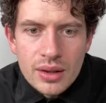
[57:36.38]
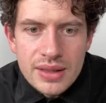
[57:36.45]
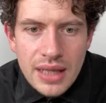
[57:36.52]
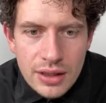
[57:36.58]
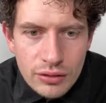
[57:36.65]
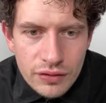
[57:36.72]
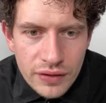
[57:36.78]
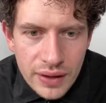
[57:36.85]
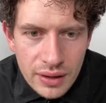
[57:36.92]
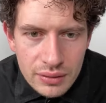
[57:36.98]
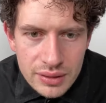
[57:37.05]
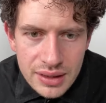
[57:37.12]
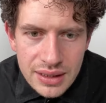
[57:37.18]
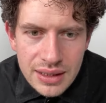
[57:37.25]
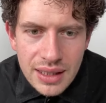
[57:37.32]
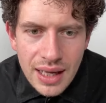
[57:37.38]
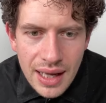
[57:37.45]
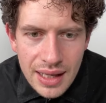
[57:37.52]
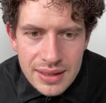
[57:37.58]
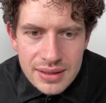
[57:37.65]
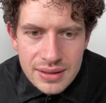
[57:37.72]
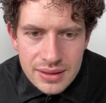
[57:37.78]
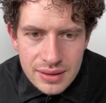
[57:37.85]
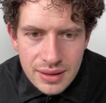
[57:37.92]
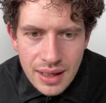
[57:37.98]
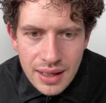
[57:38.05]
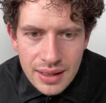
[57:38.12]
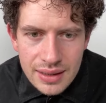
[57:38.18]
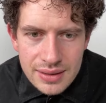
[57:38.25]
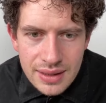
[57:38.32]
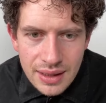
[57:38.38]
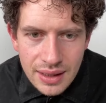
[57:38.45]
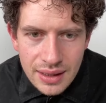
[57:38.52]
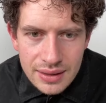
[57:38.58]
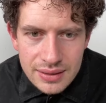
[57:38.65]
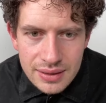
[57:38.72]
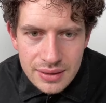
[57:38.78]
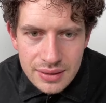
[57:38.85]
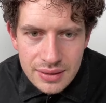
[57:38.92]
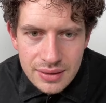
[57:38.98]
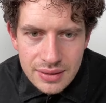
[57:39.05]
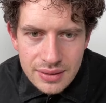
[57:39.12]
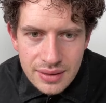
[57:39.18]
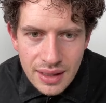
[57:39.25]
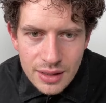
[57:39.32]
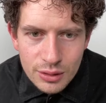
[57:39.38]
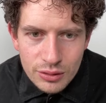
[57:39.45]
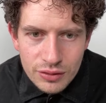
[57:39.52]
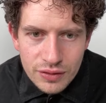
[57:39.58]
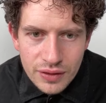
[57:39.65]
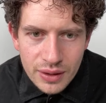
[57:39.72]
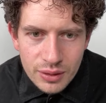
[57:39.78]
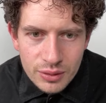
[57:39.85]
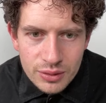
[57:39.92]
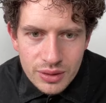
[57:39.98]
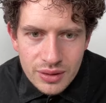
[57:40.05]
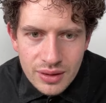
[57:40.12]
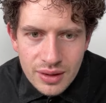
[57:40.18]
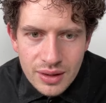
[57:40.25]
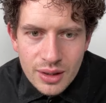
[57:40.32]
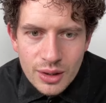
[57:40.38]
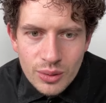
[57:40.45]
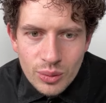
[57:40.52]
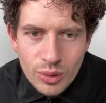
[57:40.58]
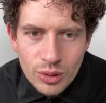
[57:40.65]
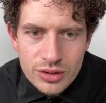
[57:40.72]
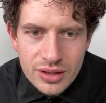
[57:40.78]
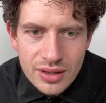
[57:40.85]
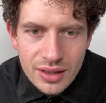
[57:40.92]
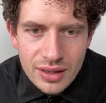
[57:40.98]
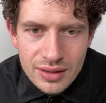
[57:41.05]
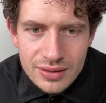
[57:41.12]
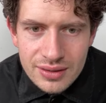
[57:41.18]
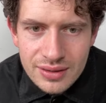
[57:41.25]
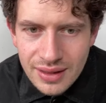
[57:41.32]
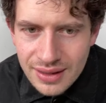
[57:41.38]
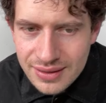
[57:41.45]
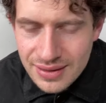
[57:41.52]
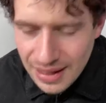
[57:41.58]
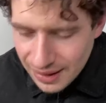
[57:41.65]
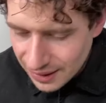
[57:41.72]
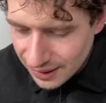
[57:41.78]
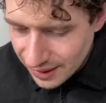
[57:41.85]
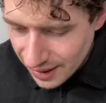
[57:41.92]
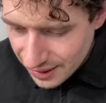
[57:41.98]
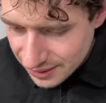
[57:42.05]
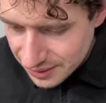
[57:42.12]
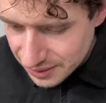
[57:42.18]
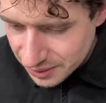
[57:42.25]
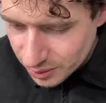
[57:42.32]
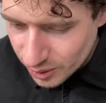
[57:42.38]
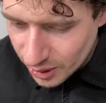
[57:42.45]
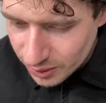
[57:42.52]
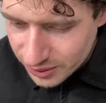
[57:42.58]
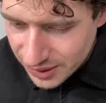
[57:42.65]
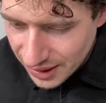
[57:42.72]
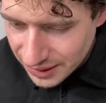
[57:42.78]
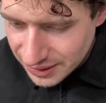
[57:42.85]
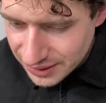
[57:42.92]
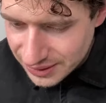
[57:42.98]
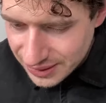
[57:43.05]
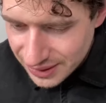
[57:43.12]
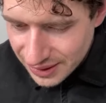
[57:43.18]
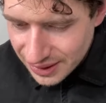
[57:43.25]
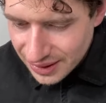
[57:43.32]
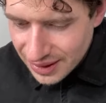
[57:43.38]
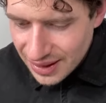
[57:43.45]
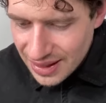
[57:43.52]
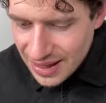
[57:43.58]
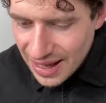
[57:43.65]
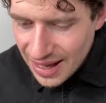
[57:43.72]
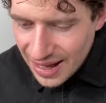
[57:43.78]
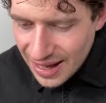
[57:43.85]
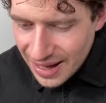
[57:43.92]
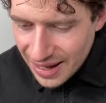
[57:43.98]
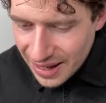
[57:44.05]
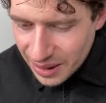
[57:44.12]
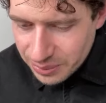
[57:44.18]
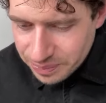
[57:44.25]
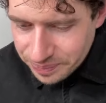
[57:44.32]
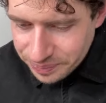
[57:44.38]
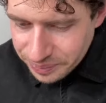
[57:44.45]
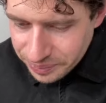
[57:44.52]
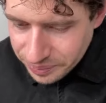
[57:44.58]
Daniel Field, yes, that is it. Daniel Field, watercolors, exactly that. Well said. Right